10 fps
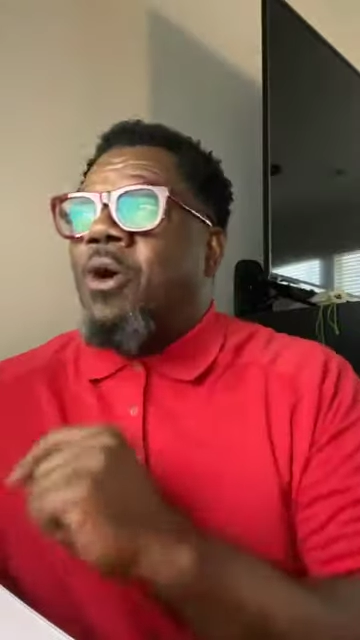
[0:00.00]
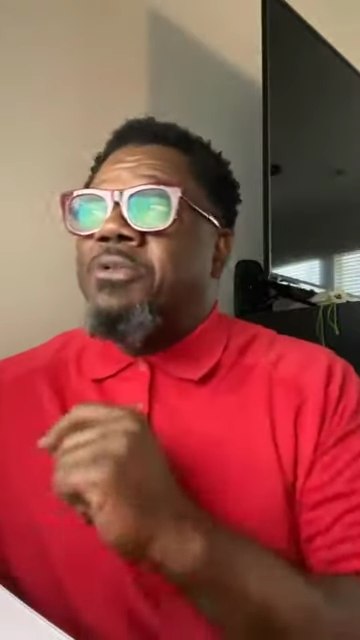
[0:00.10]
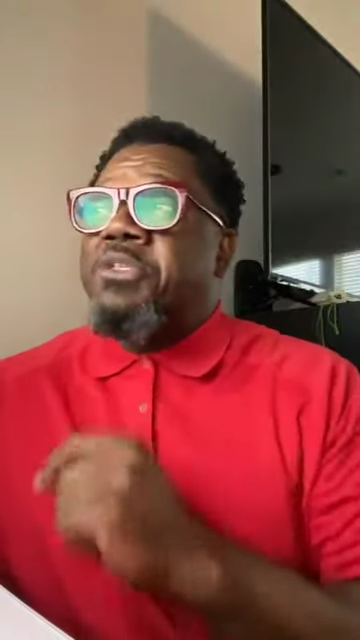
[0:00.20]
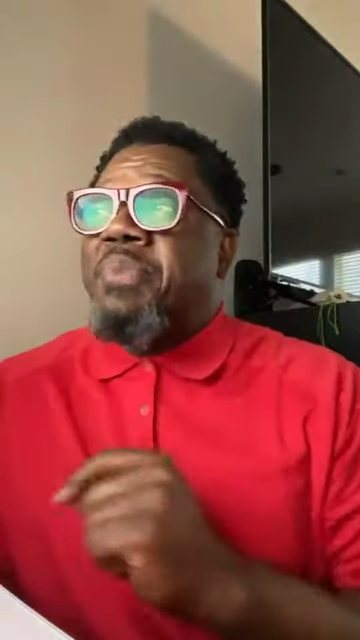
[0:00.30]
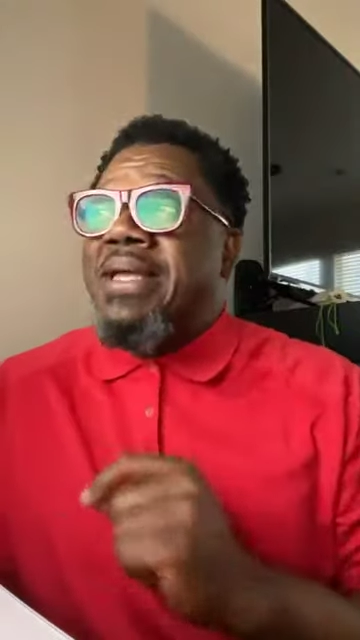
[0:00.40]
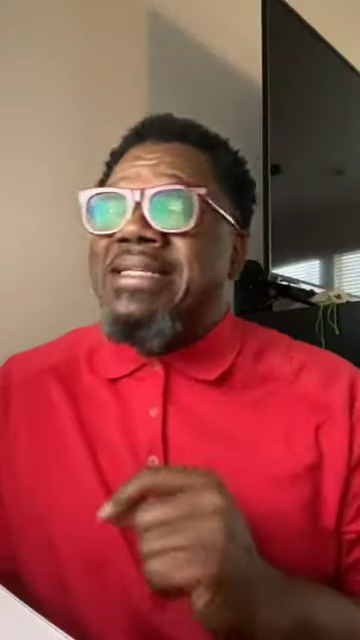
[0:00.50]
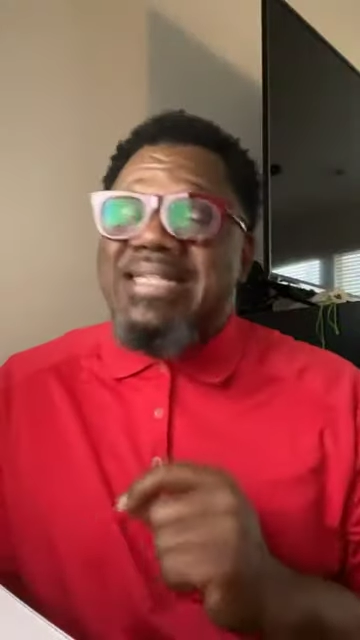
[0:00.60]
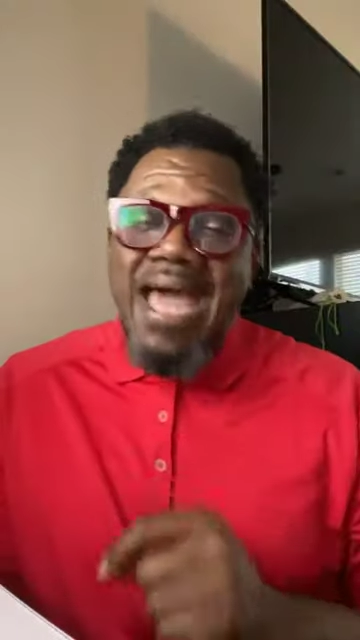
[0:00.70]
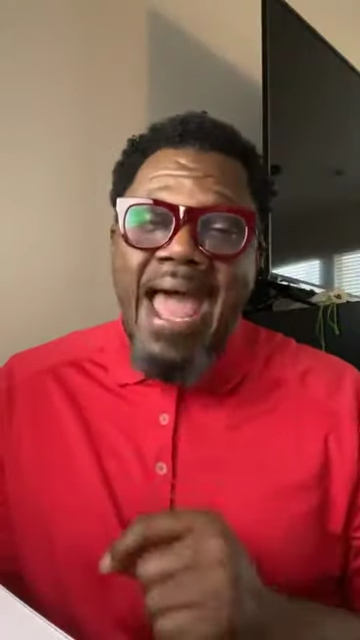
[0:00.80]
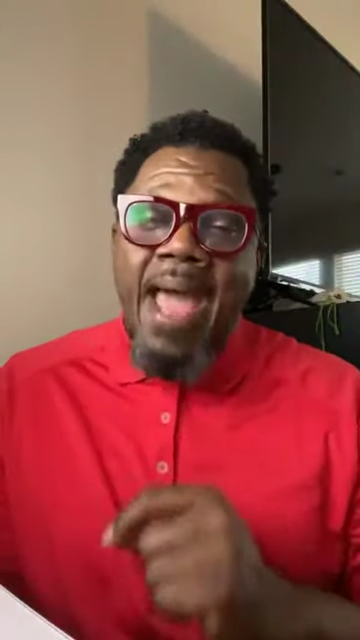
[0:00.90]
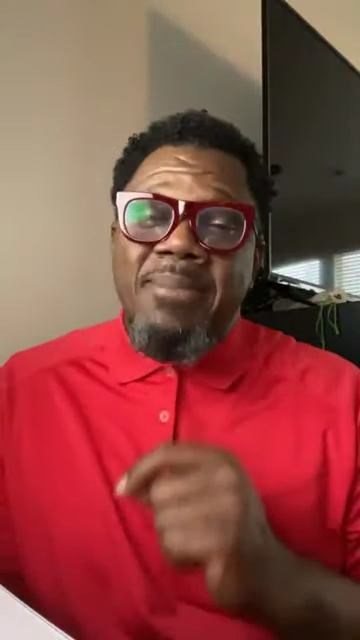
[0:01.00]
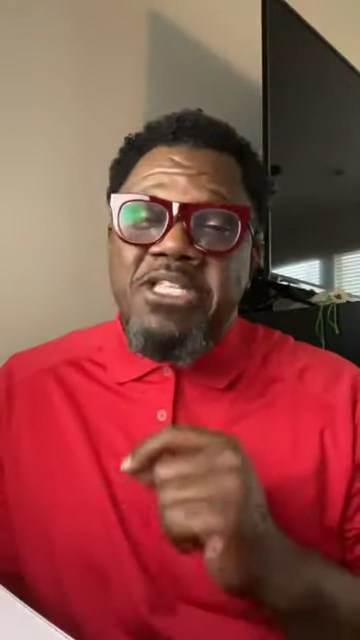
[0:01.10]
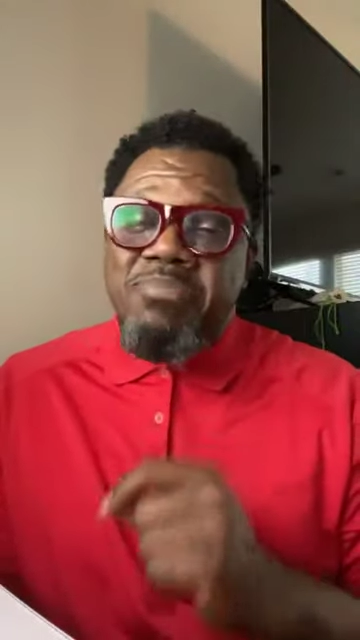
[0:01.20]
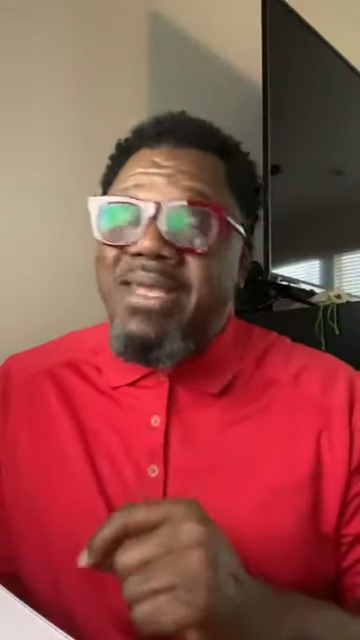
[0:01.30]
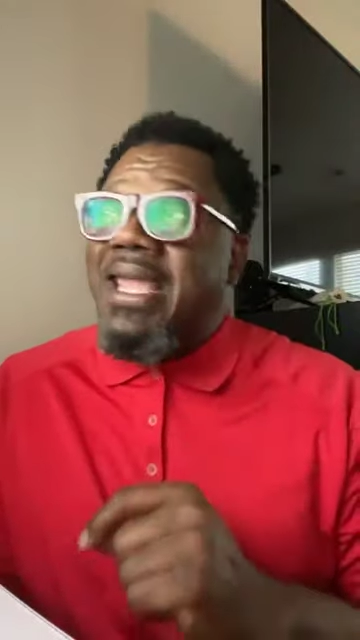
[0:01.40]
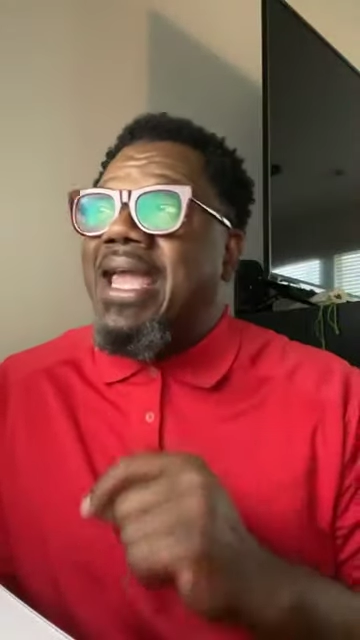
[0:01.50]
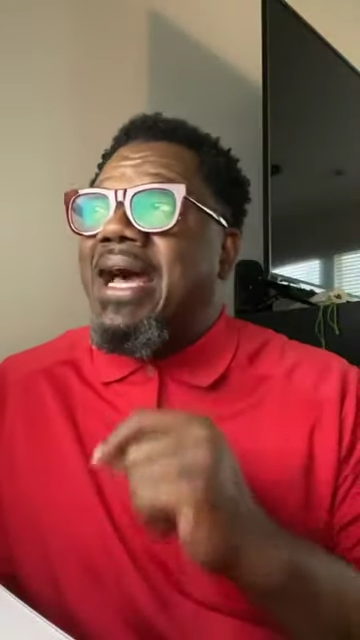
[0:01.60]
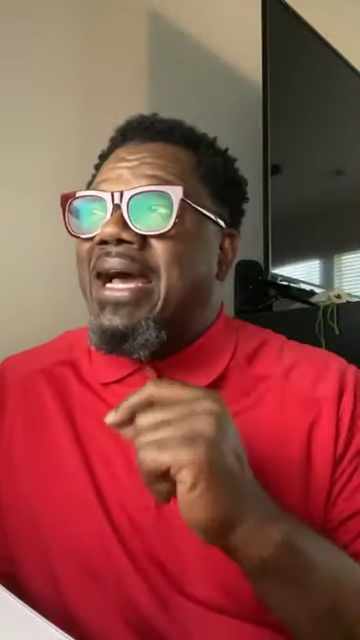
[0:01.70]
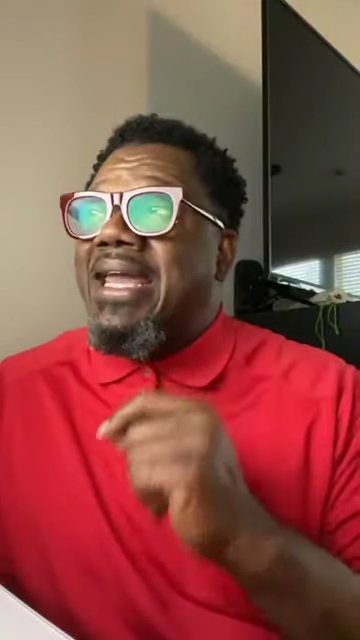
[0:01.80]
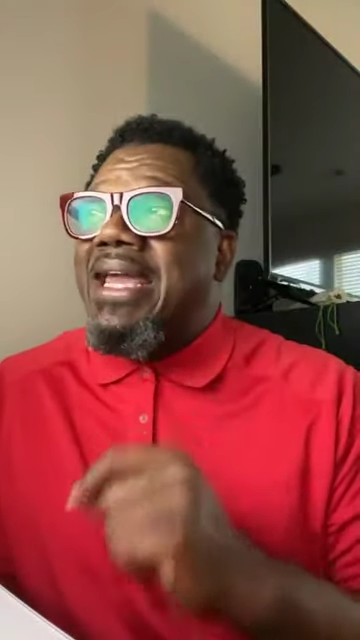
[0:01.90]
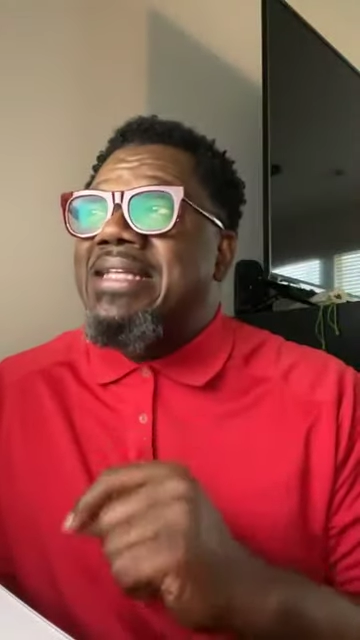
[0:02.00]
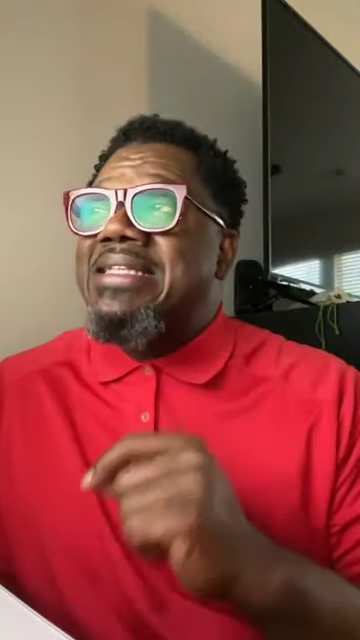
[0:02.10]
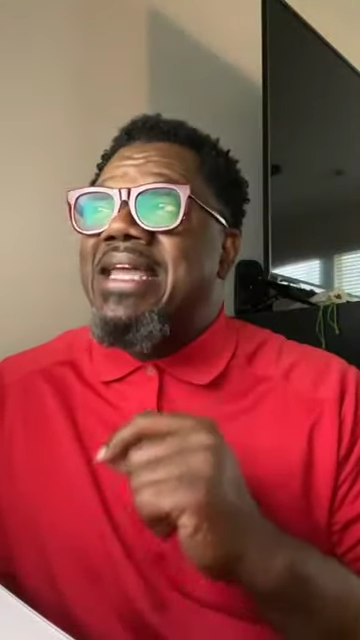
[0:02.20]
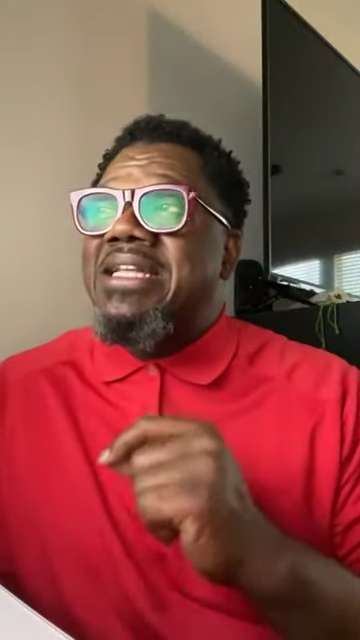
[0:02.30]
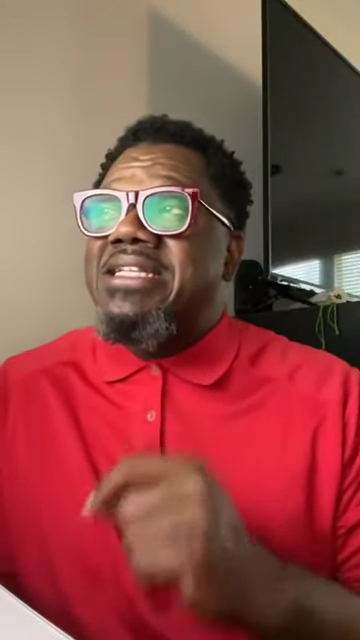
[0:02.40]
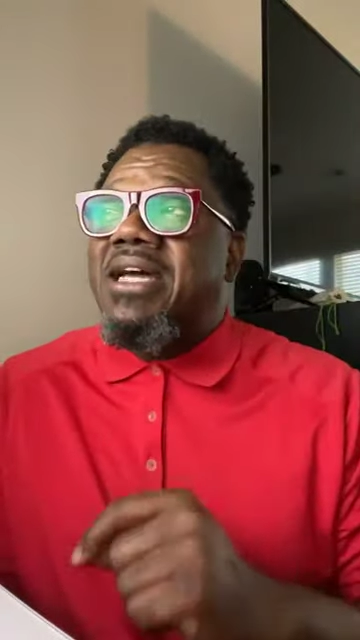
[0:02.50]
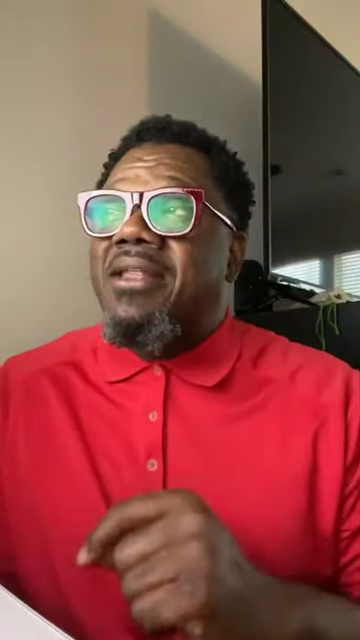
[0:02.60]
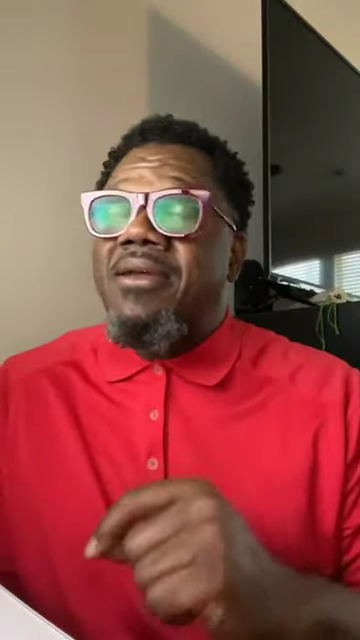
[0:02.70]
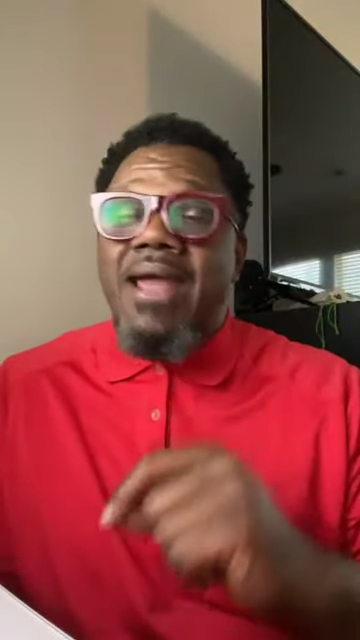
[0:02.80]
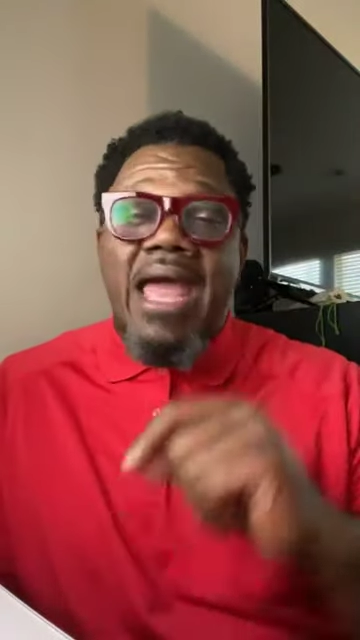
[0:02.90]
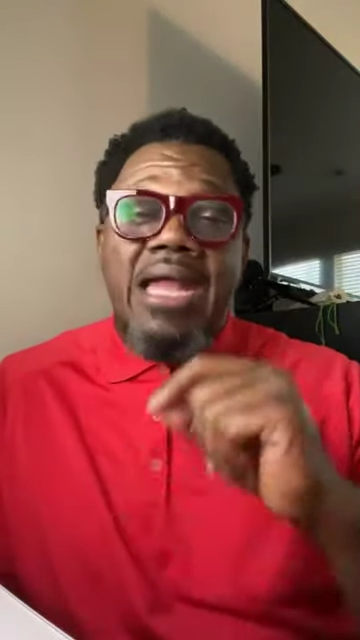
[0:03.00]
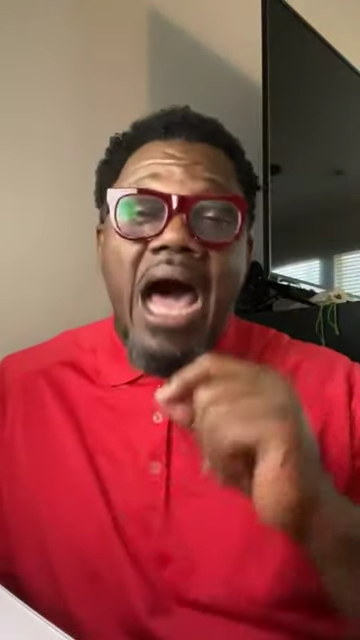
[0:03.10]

Don't spend time speaking against each other